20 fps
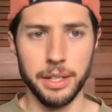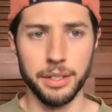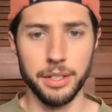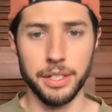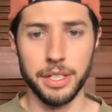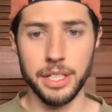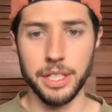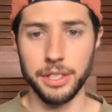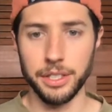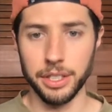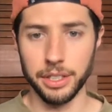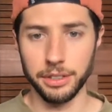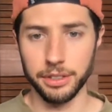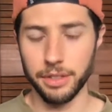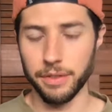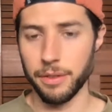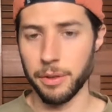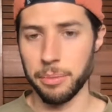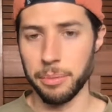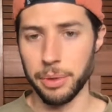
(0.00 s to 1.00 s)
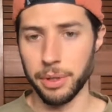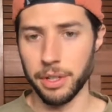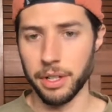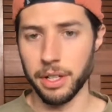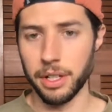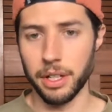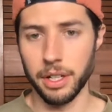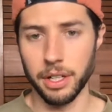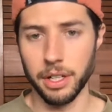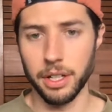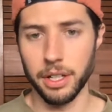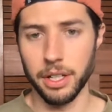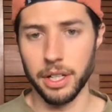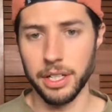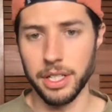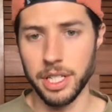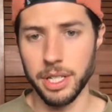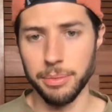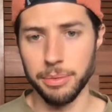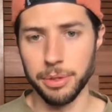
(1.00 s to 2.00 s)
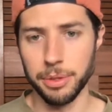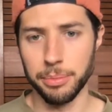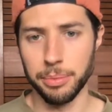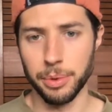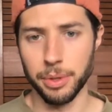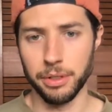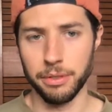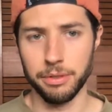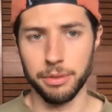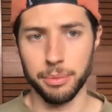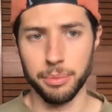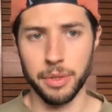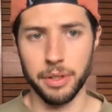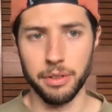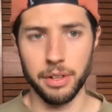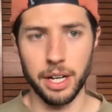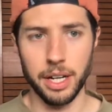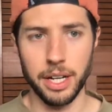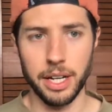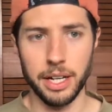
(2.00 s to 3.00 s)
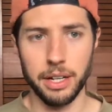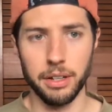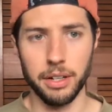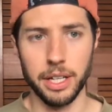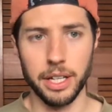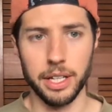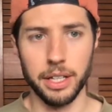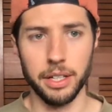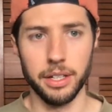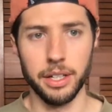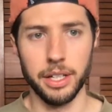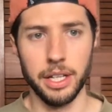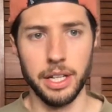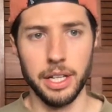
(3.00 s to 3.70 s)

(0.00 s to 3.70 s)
The teachings of the Buddha are a deep support for me right now, and